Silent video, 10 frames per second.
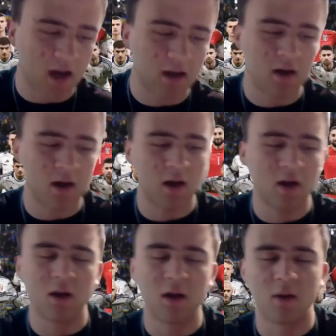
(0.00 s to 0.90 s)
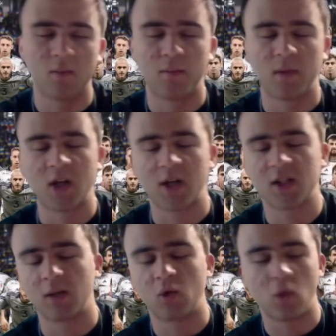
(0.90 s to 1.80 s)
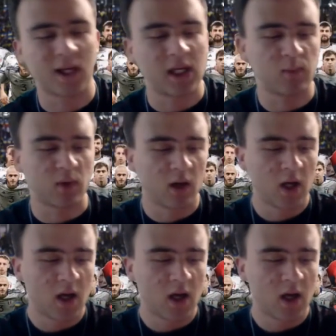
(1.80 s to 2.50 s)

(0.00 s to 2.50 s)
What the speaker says: the Tottenham goalkeeper,